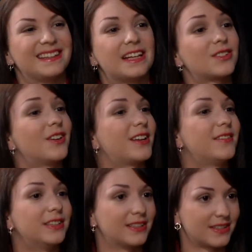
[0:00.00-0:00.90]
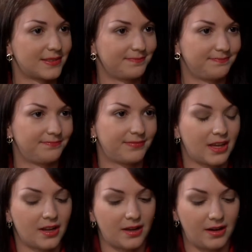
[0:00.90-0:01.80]
that's not evidence.
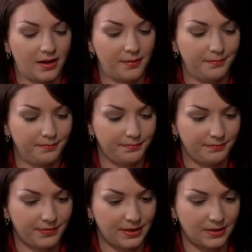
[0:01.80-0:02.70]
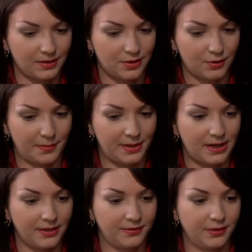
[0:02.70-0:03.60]
So I'm
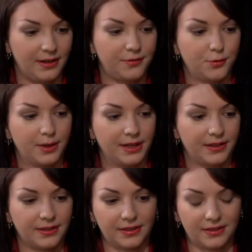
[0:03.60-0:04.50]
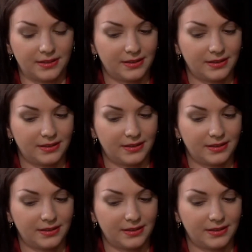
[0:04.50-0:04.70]
kind of left with